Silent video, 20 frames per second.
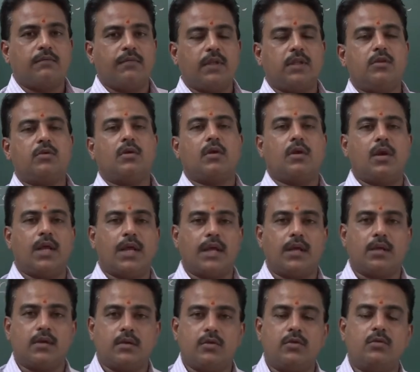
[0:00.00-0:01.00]
With your
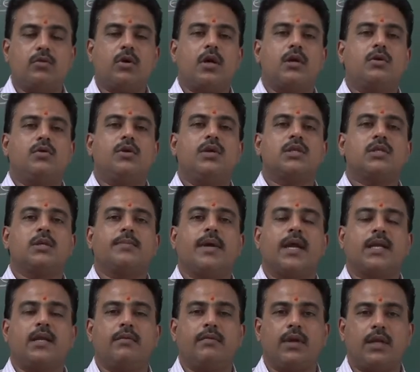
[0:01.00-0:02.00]
leg, you are doing some
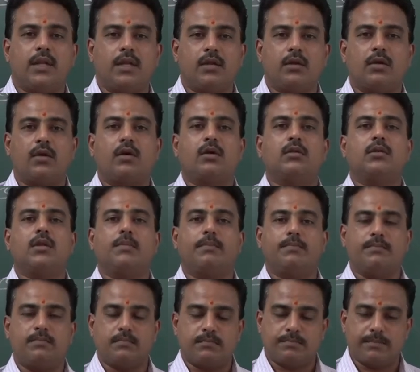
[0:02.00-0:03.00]
activity on
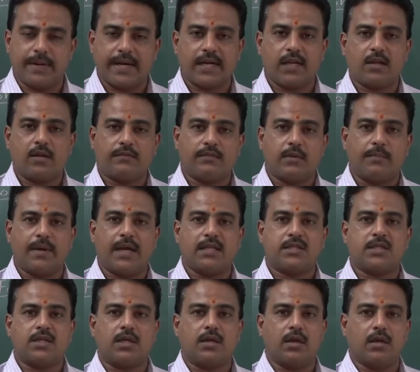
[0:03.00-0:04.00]
the pedal of the
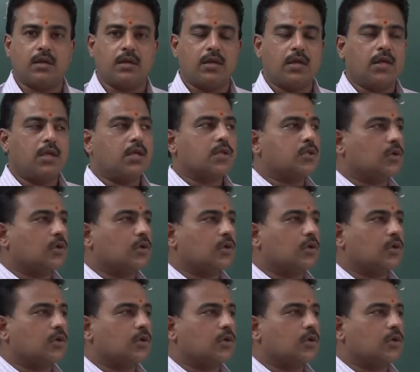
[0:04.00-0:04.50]
bicycle.